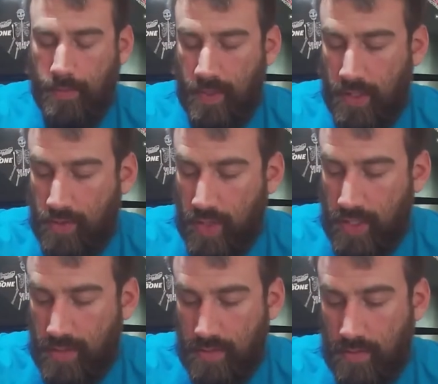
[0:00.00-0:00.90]
I mean,
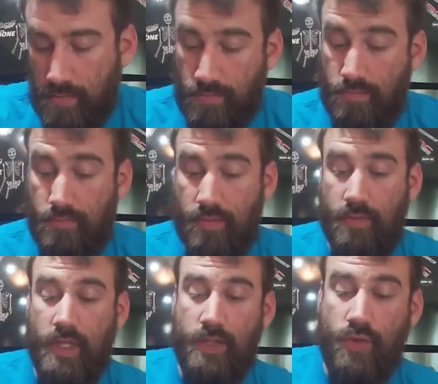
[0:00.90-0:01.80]

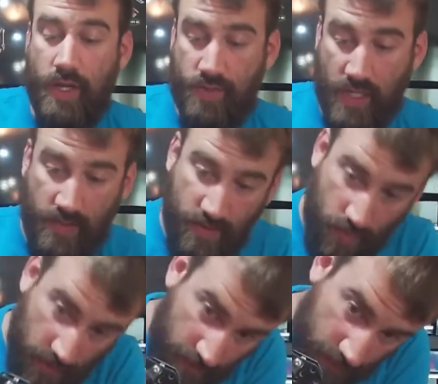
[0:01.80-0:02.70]
that drive shaft's
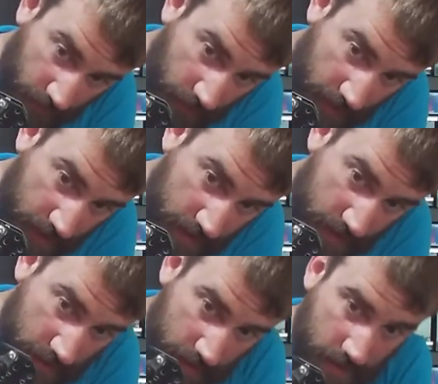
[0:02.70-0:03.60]
pretty flat.
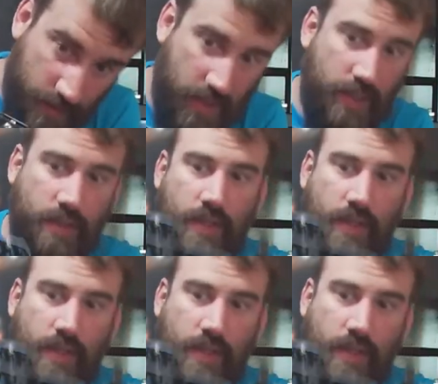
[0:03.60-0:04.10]
I mean, it